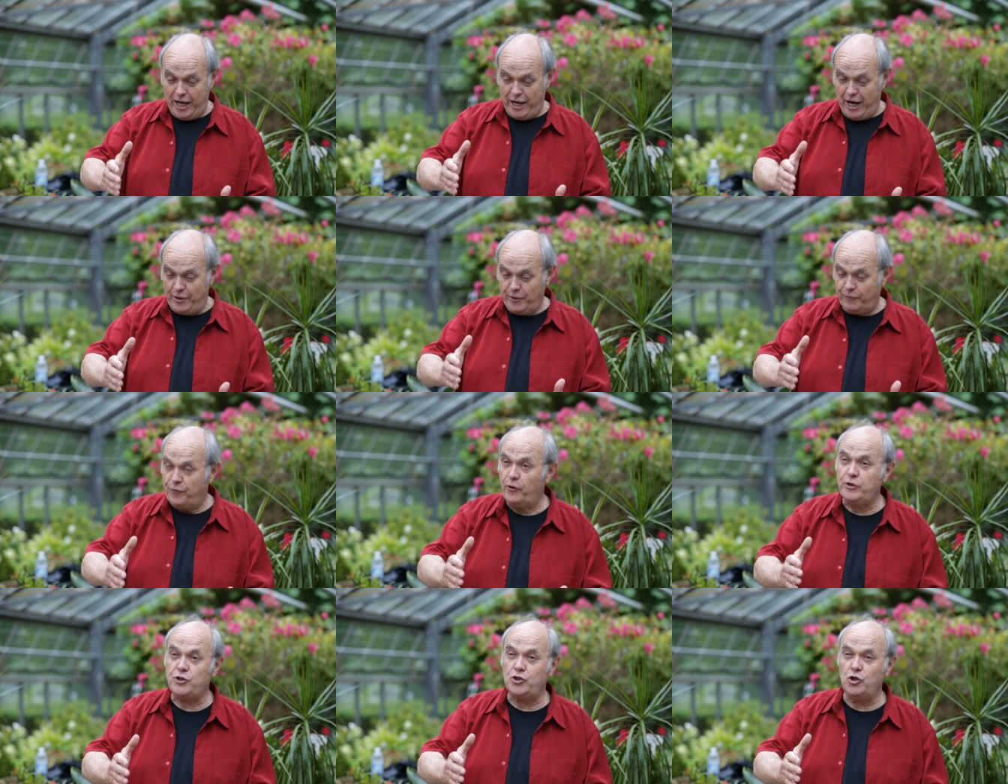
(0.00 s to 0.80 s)
And the
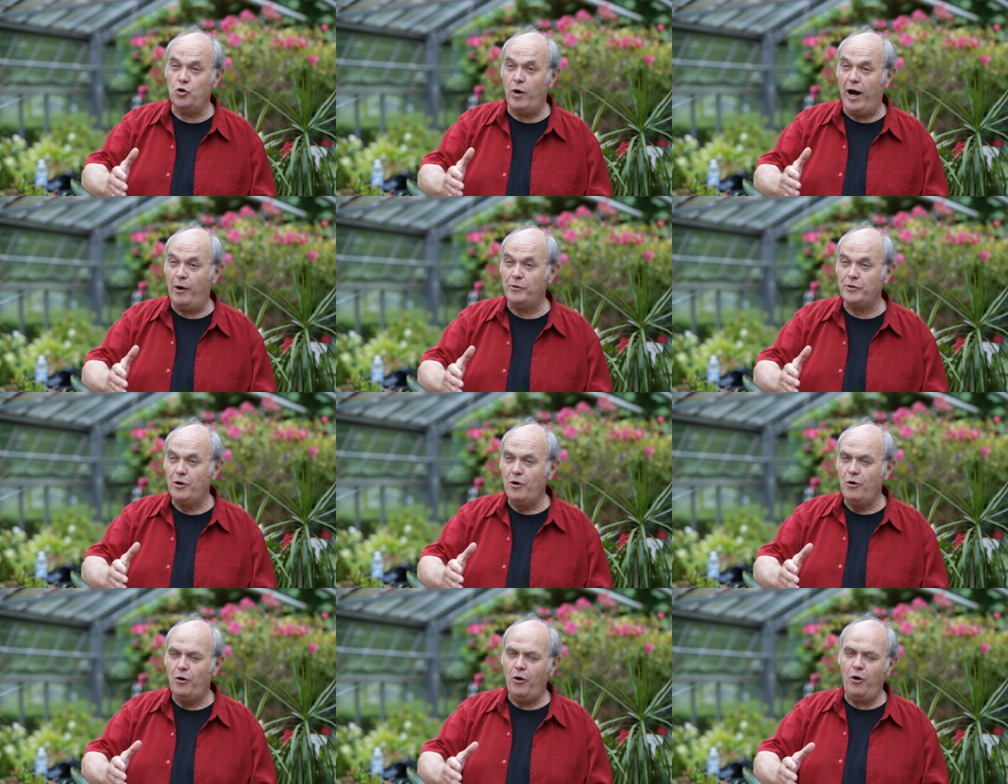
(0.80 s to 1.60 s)
first two out,
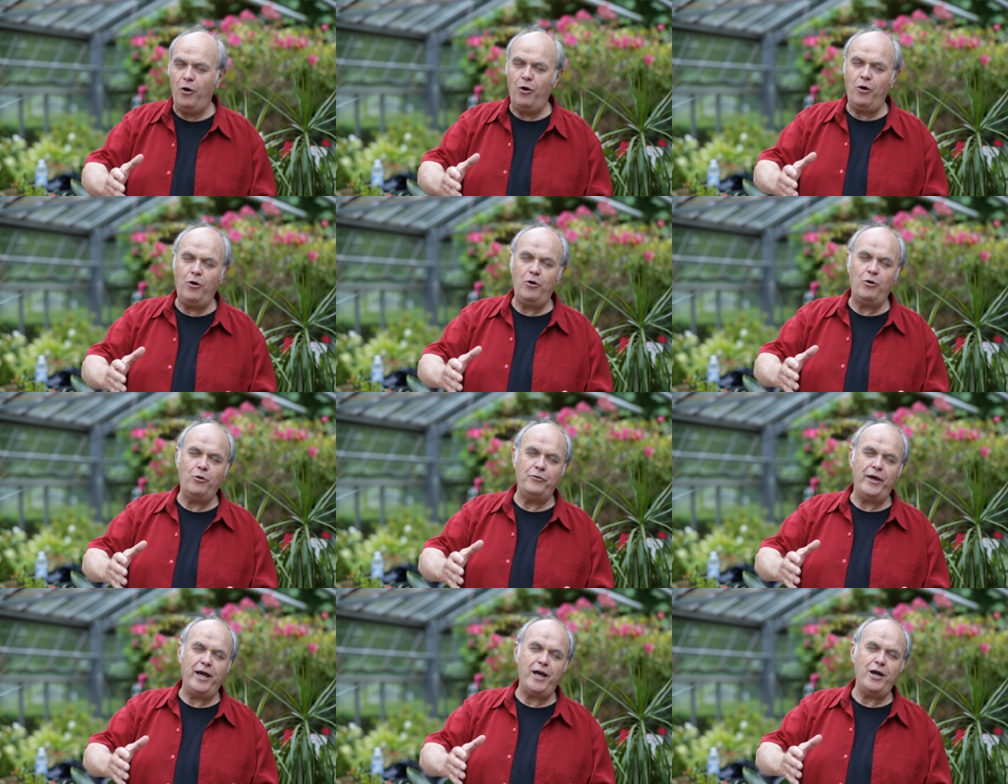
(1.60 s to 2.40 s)
oh,
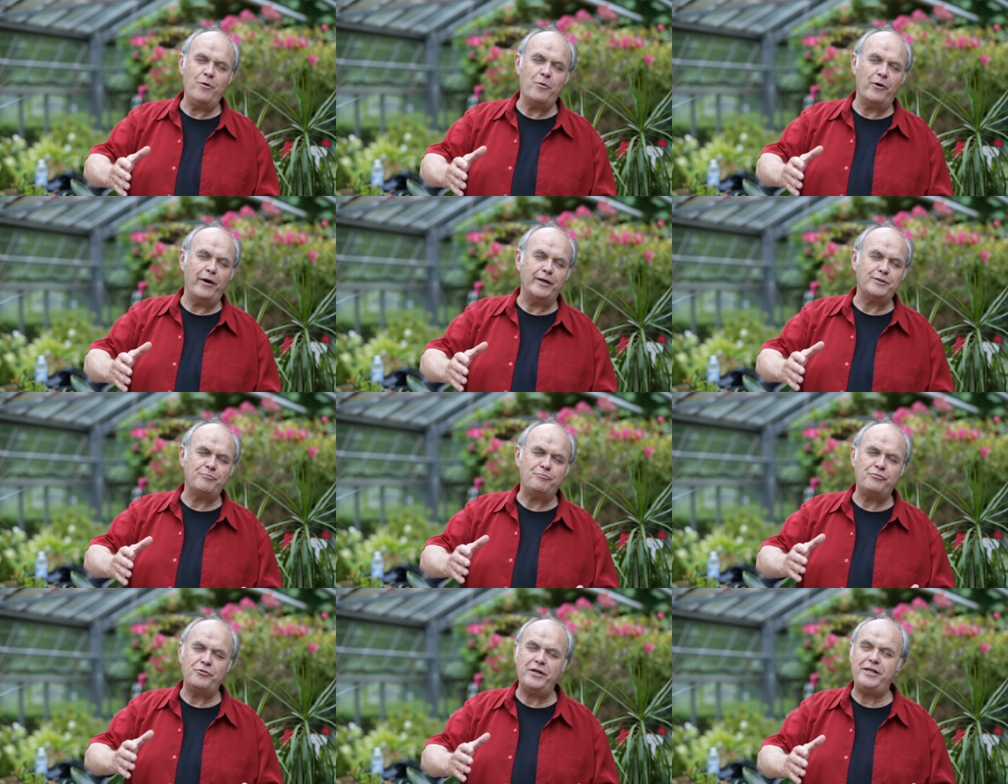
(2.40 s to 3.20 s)
they were as
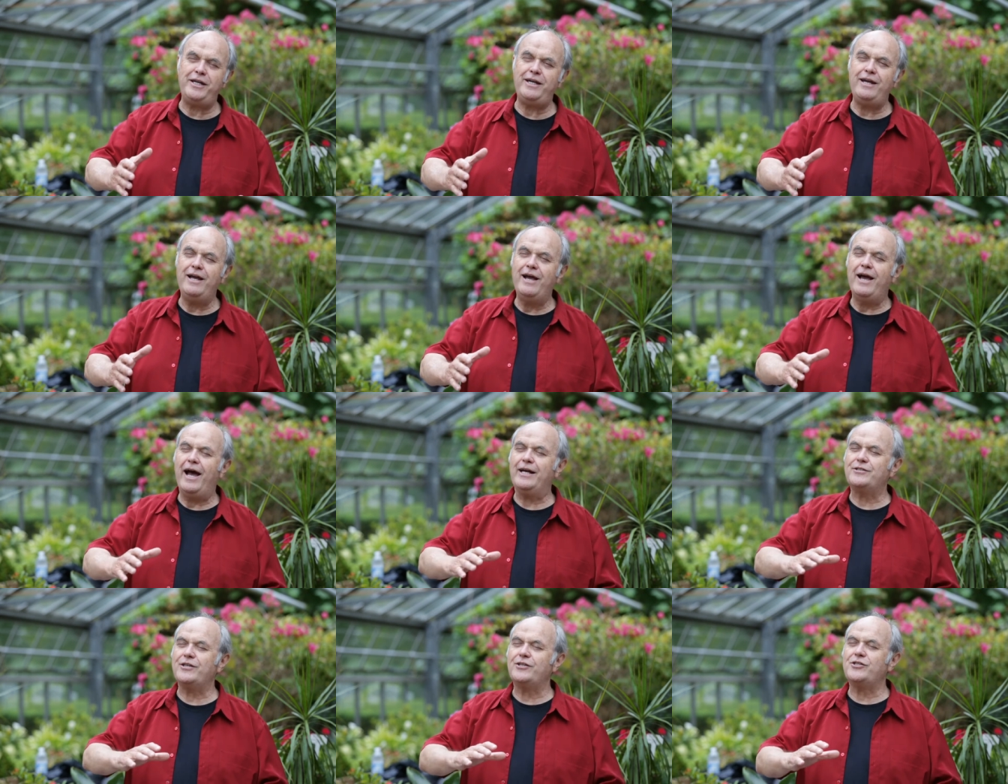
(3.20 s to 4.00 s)
pretty
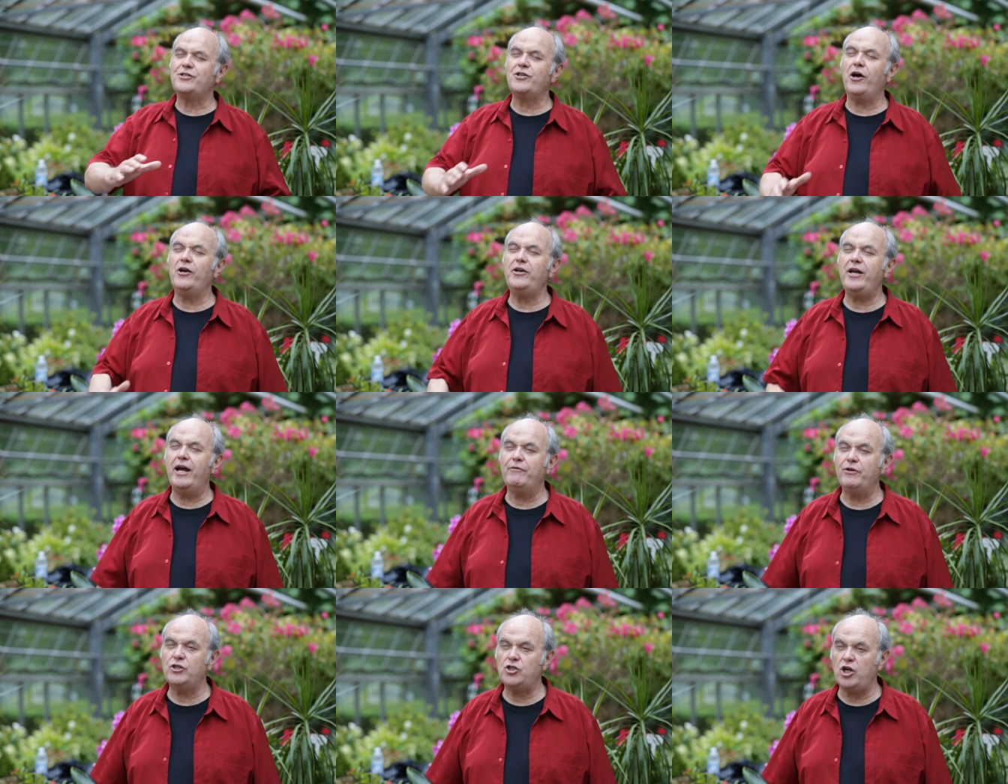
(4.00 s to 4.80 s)
as the sun
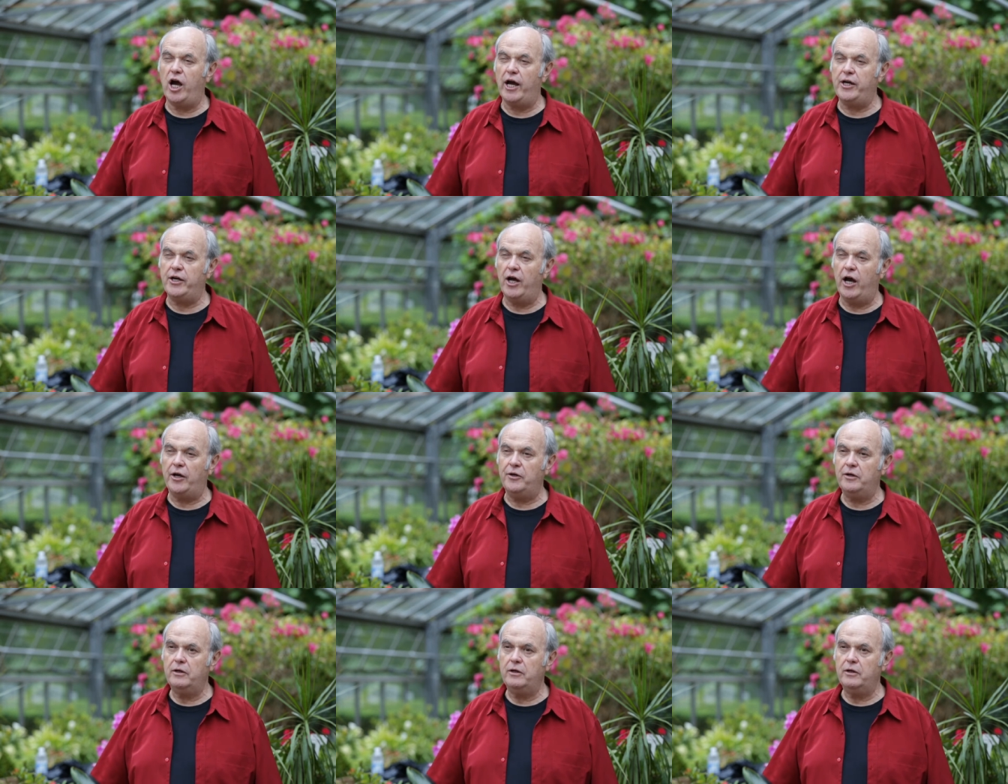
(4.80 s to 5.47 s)
ever shined on.